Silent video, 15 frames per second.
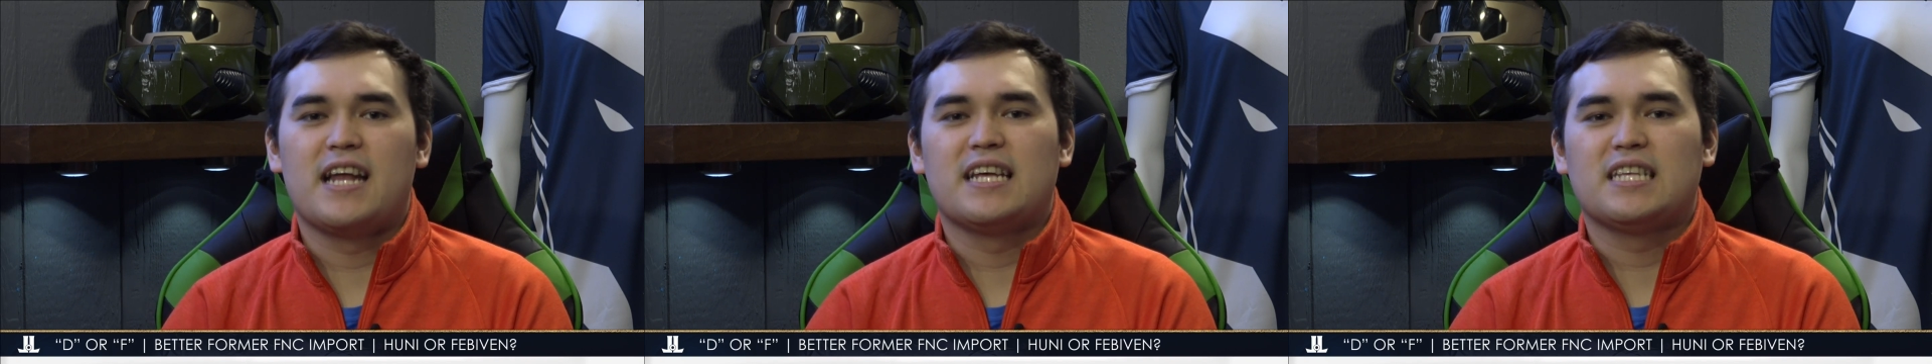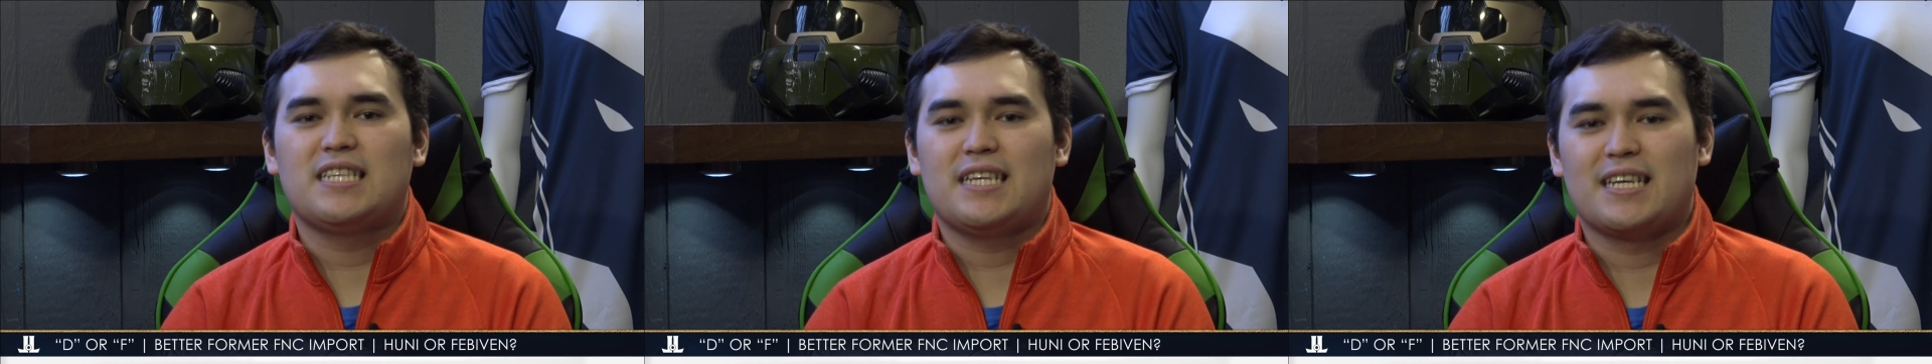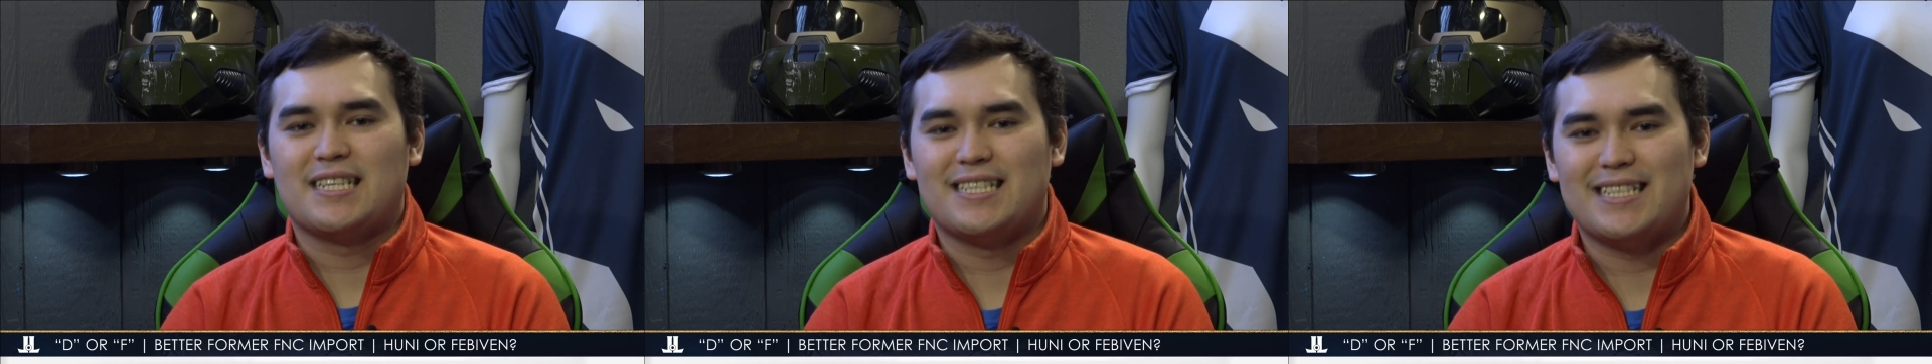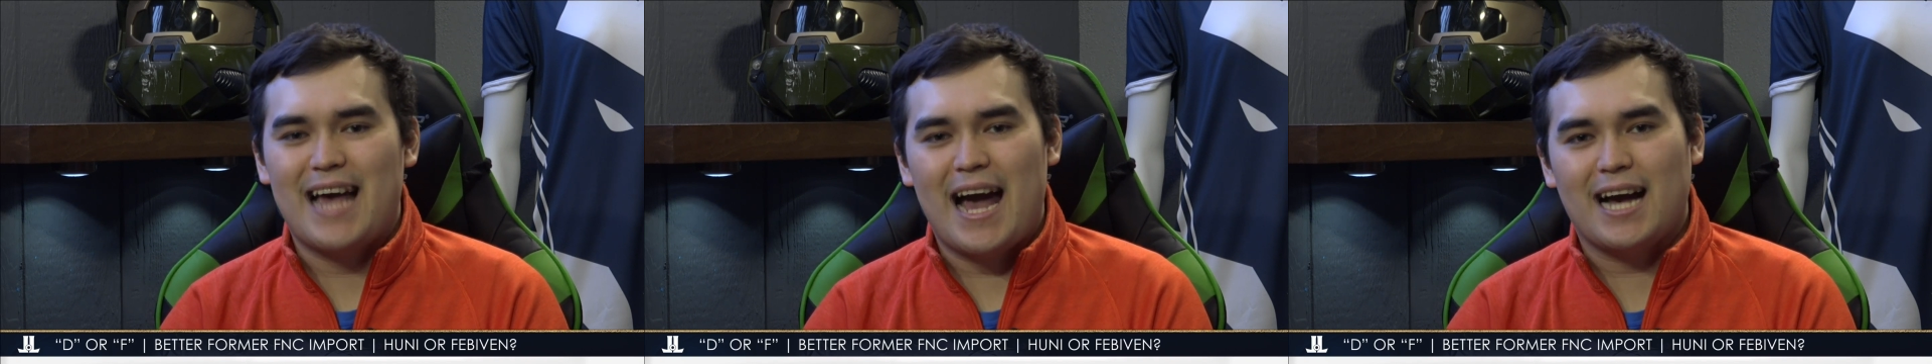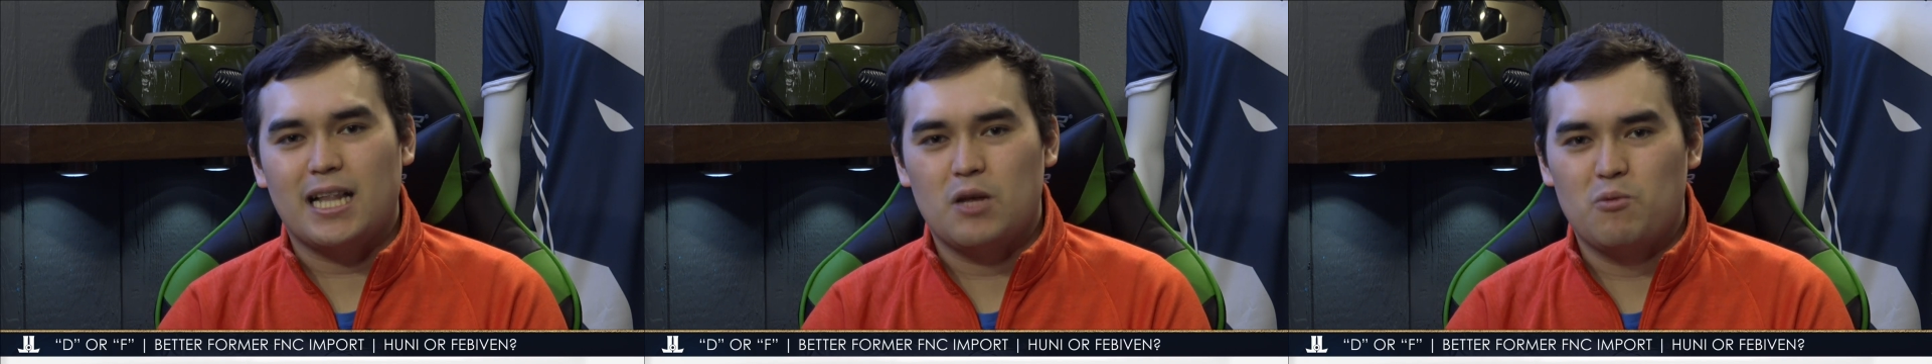and it's
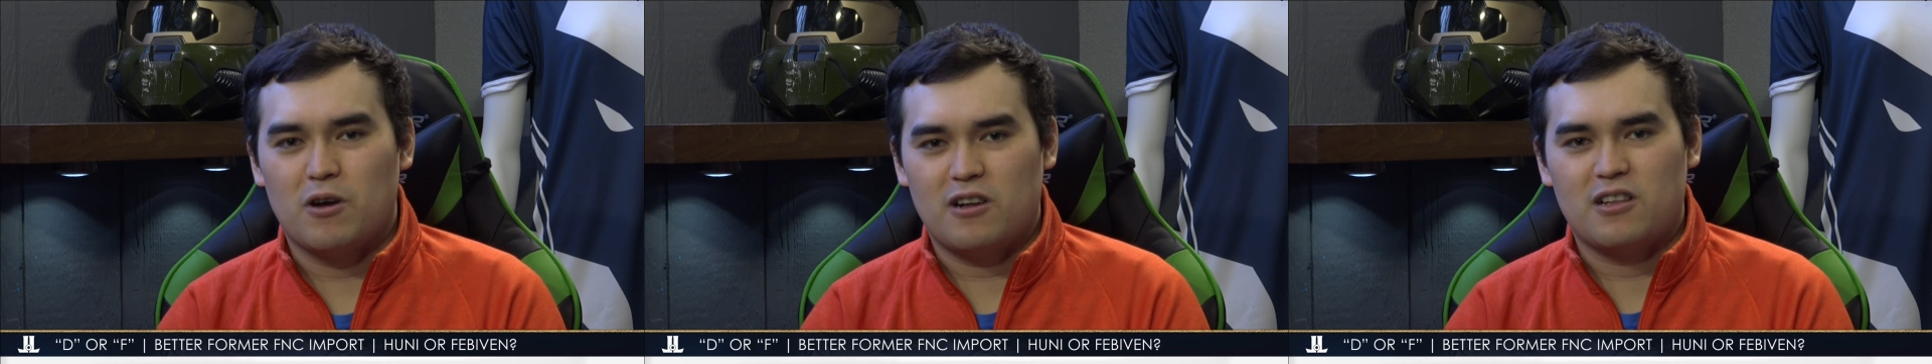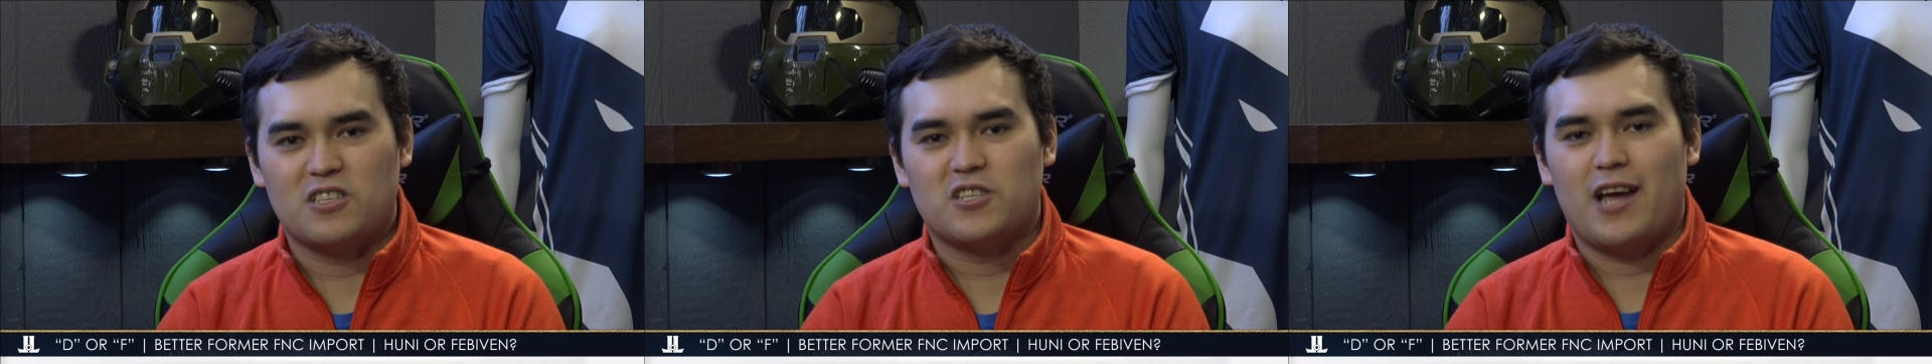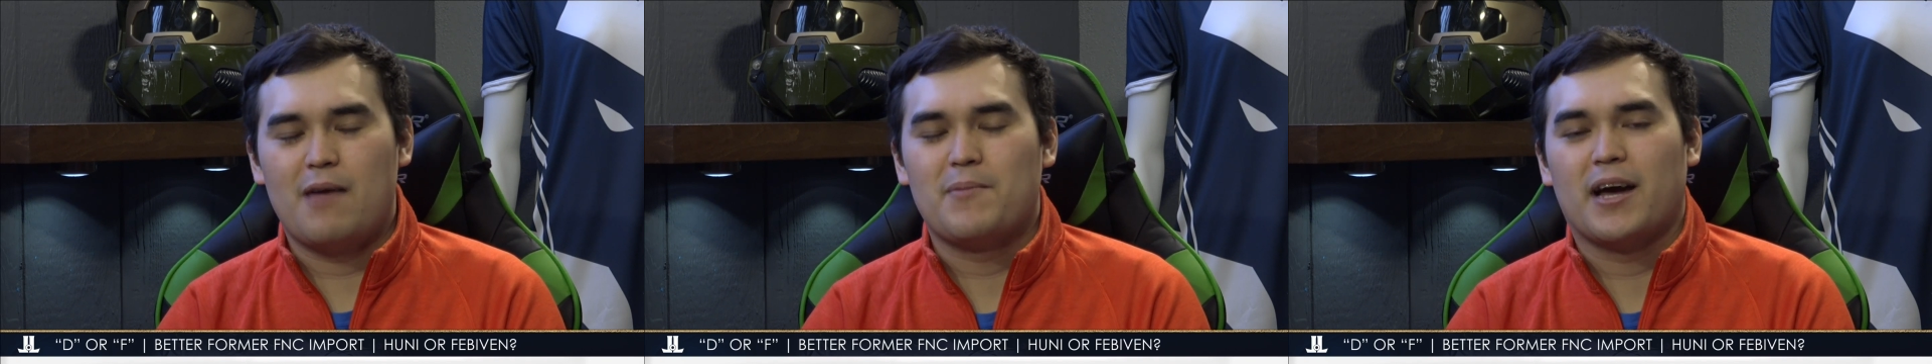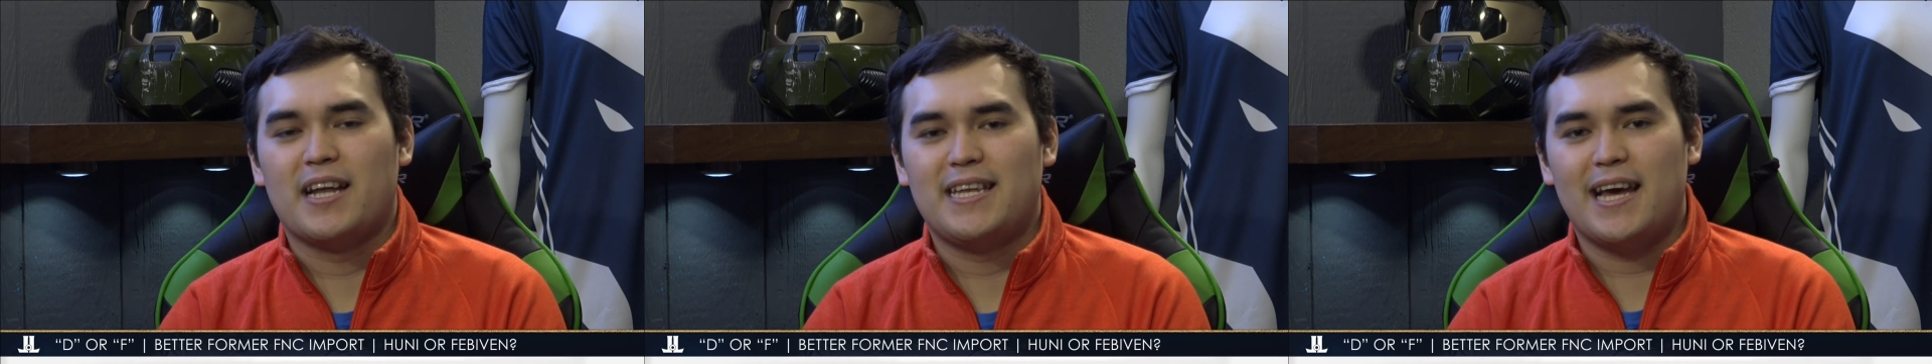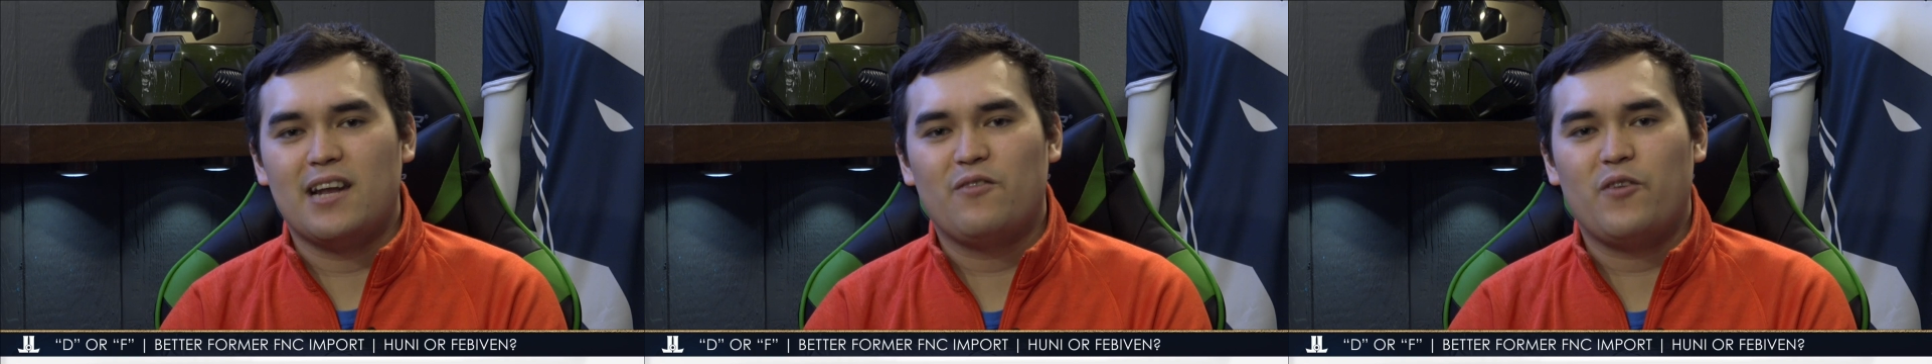exactly what Clutch Gaming
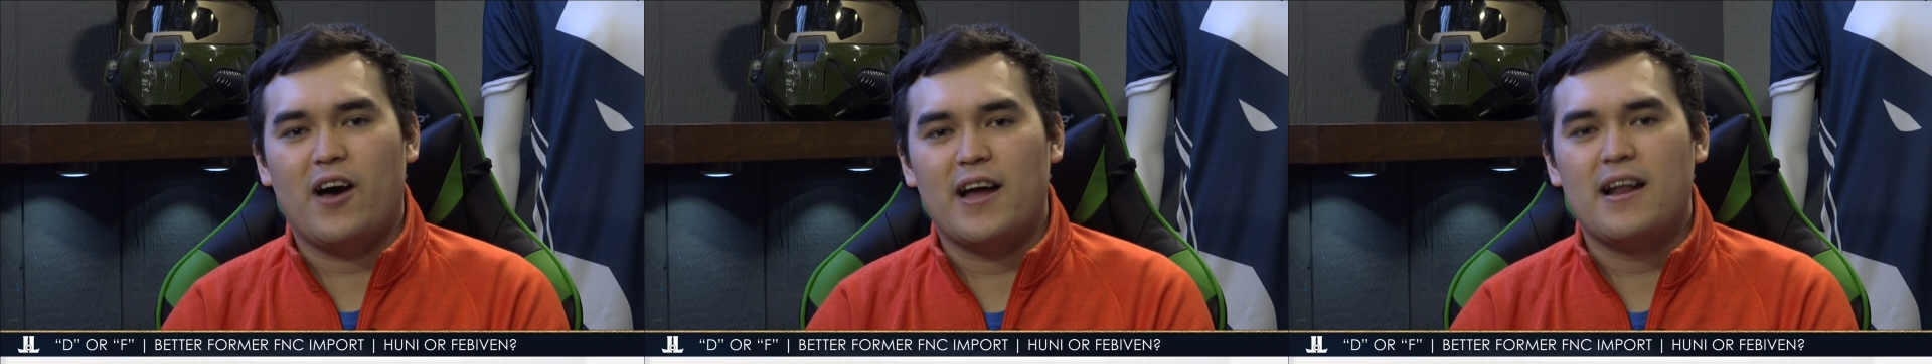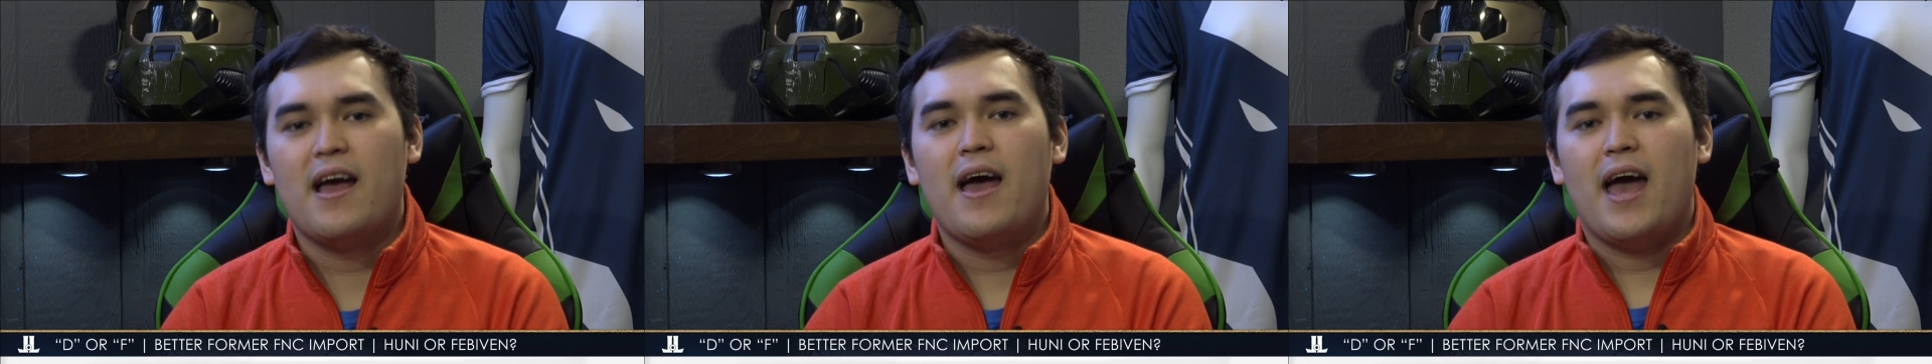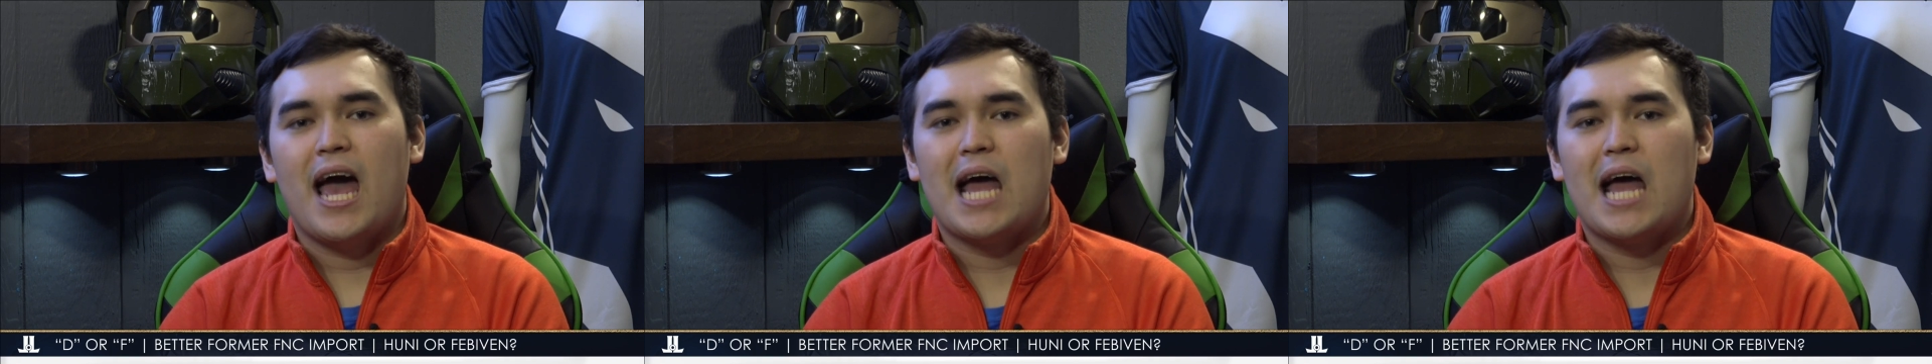identified.